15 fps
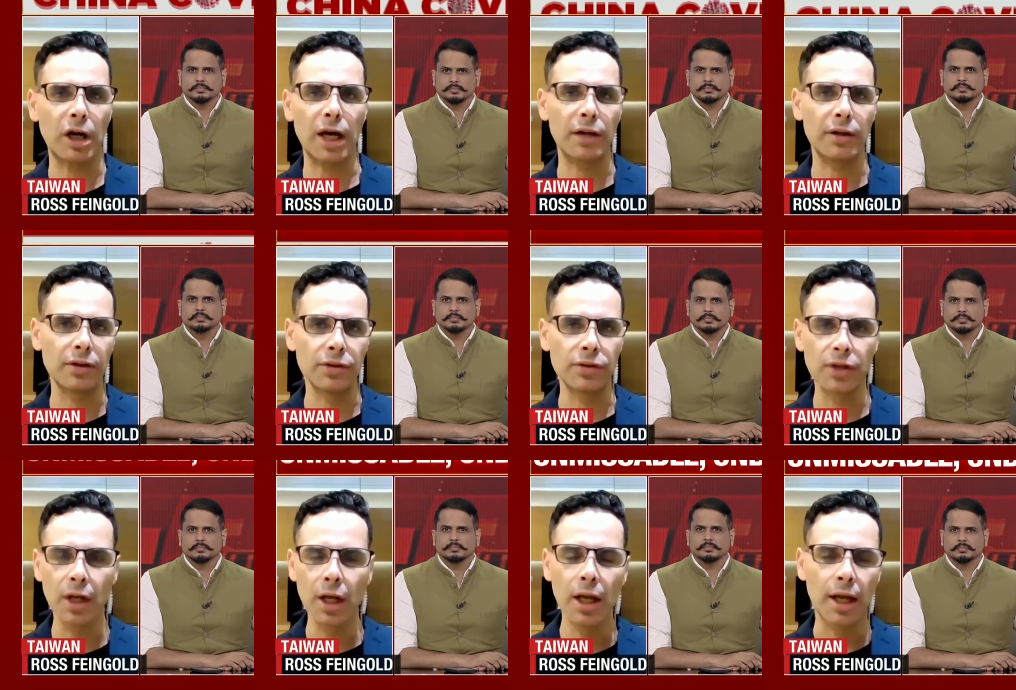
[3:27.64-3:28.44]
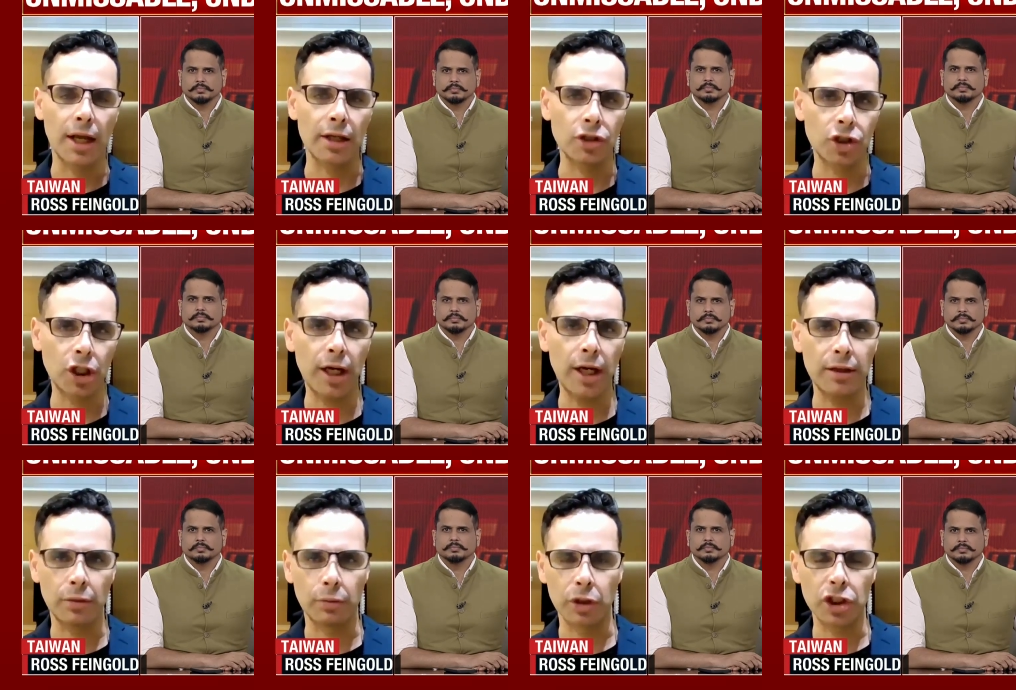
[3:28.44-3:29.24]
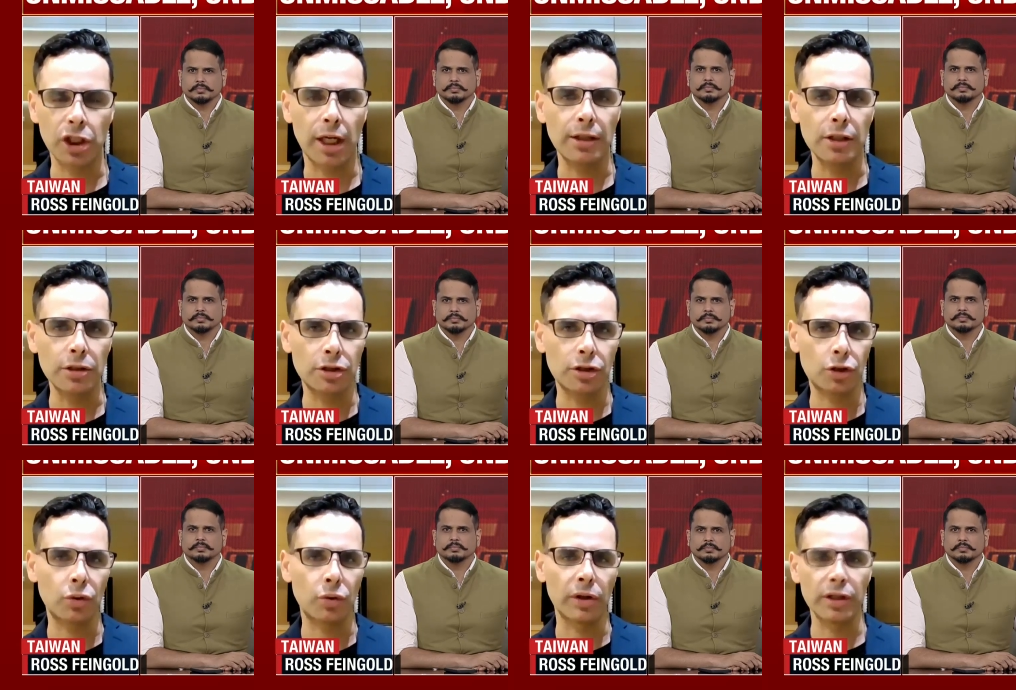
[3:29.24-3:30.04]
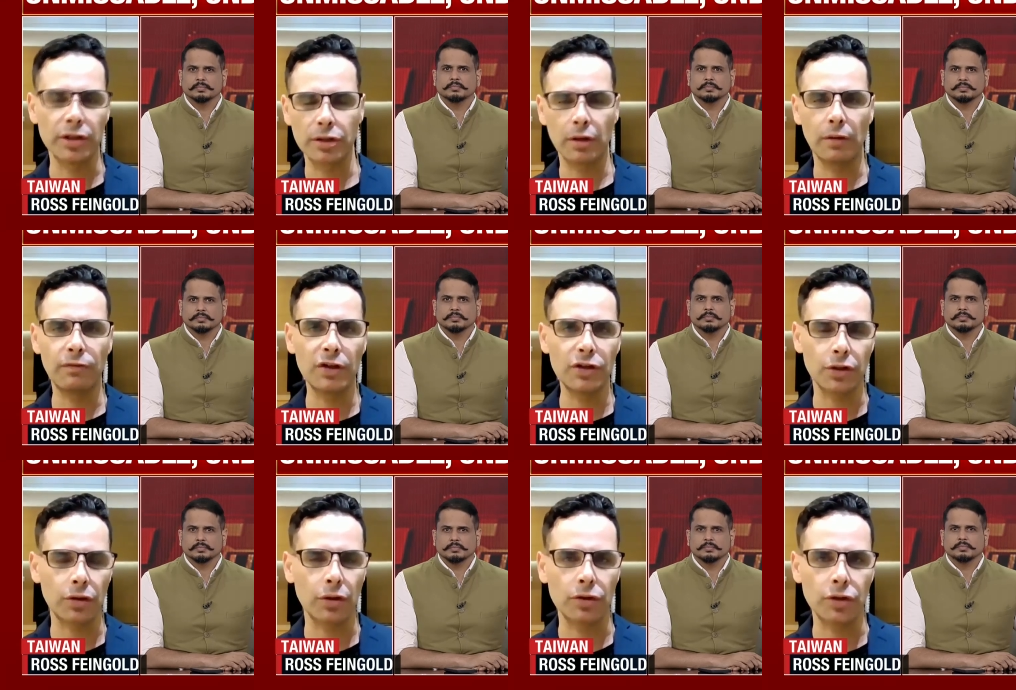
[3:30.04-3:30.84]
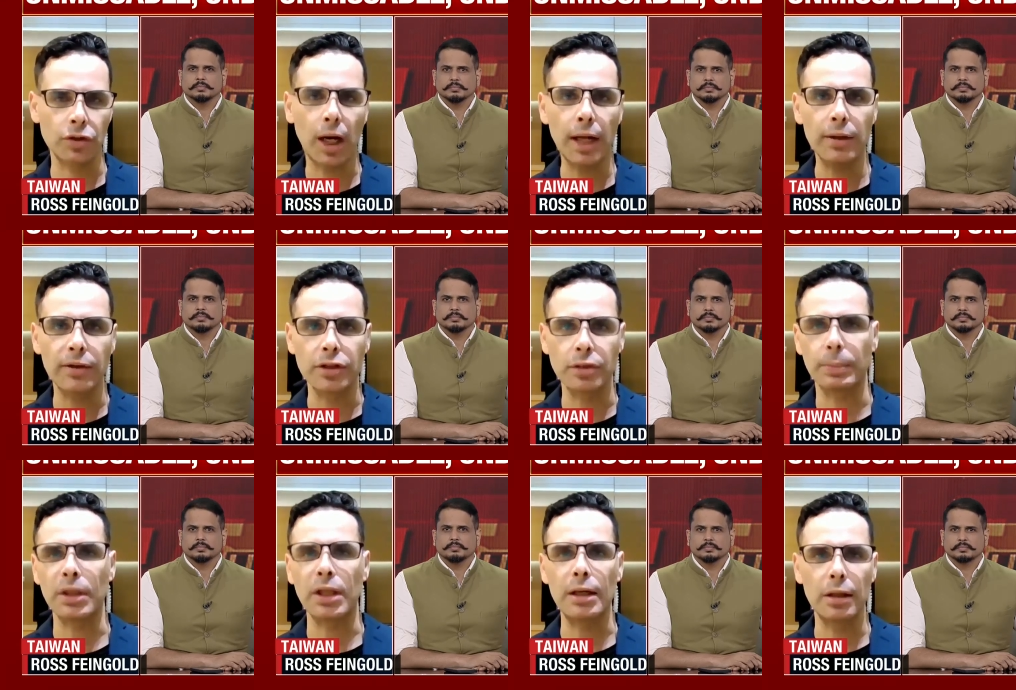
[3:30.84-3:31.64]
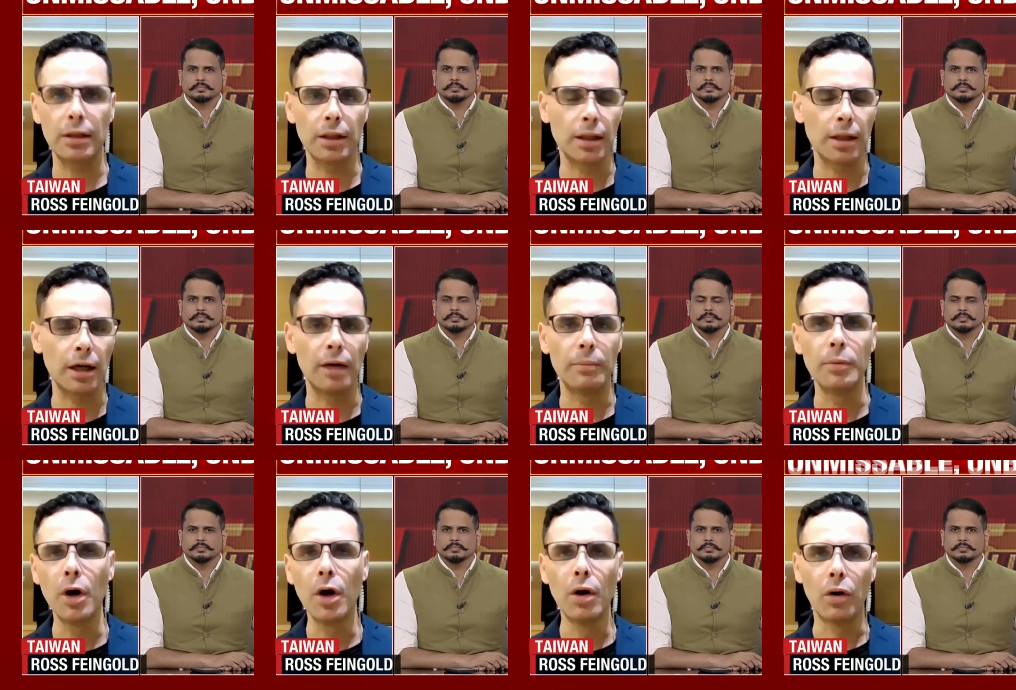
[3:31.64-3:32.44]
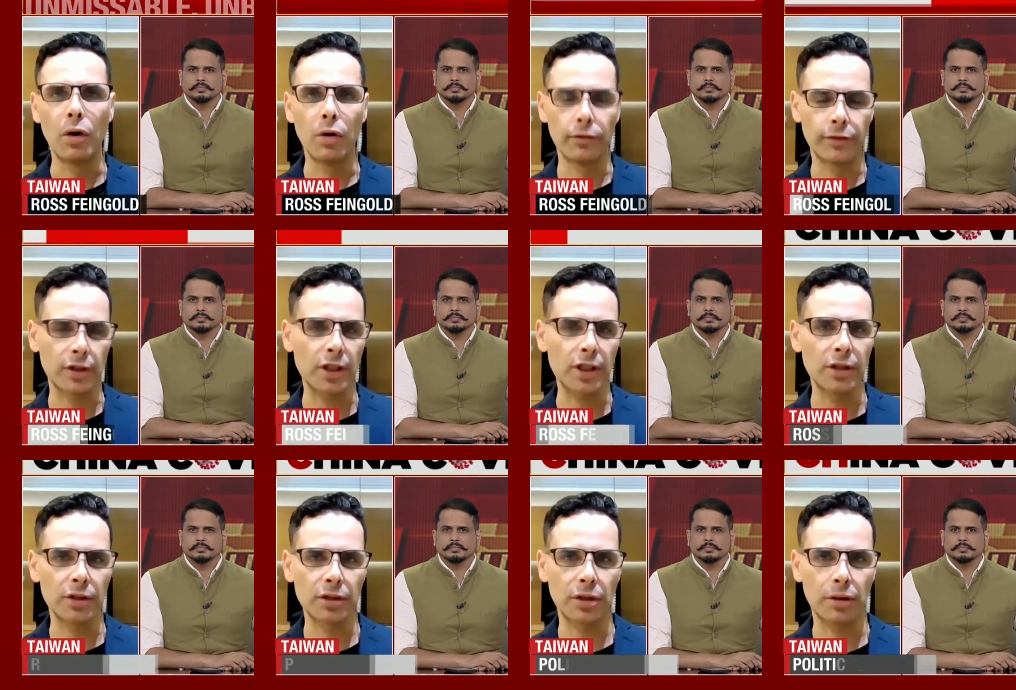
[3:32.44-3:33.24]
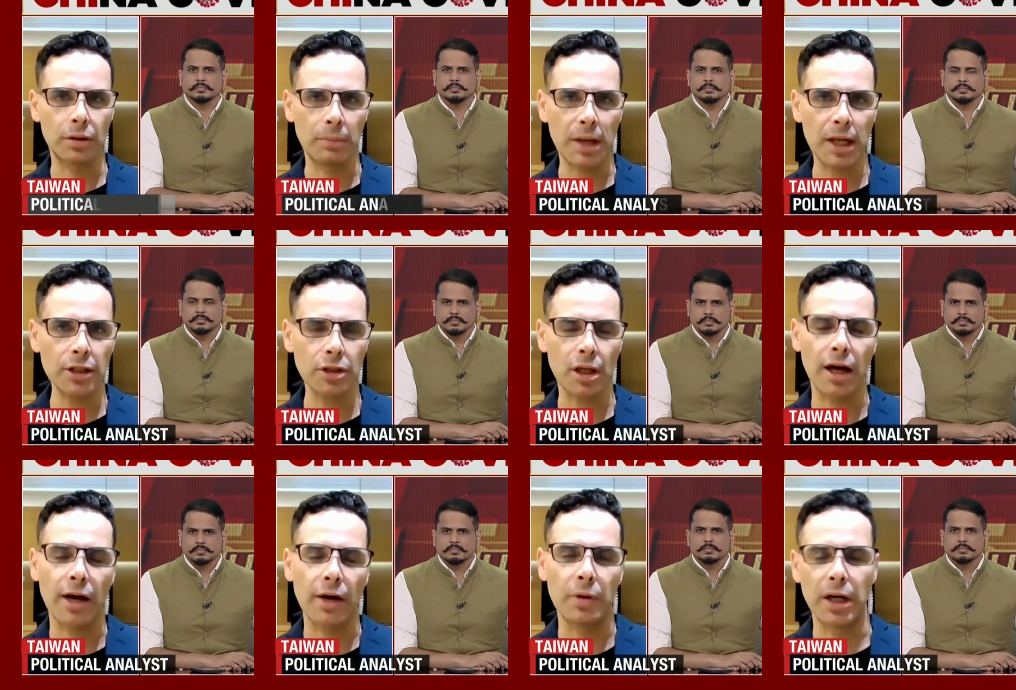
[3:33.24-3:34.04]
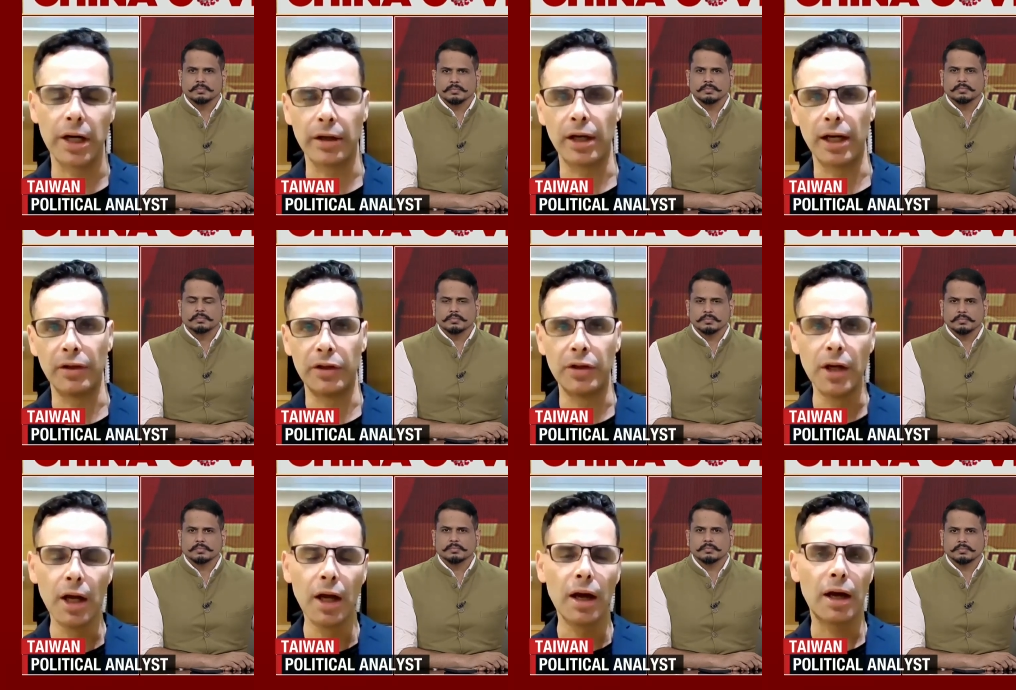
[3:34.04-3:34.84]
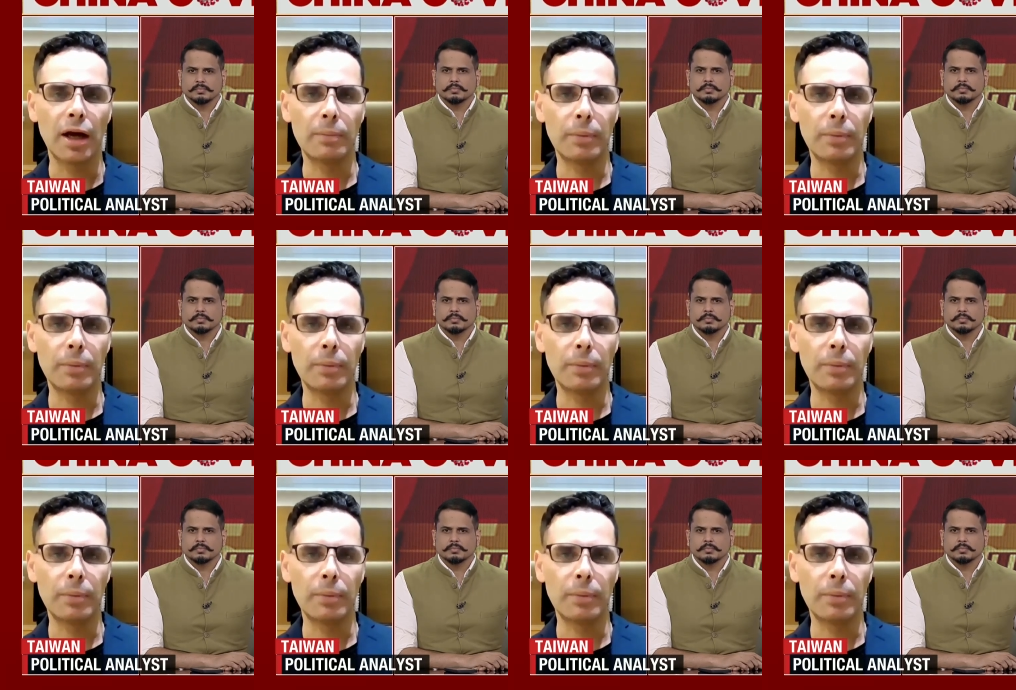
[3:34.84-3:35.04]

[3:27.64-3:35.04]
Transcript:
Speaker 1: islands and China, where Chinese tourists could visit those islands, but they couldn't come over here to the main Taiwan island. Uh,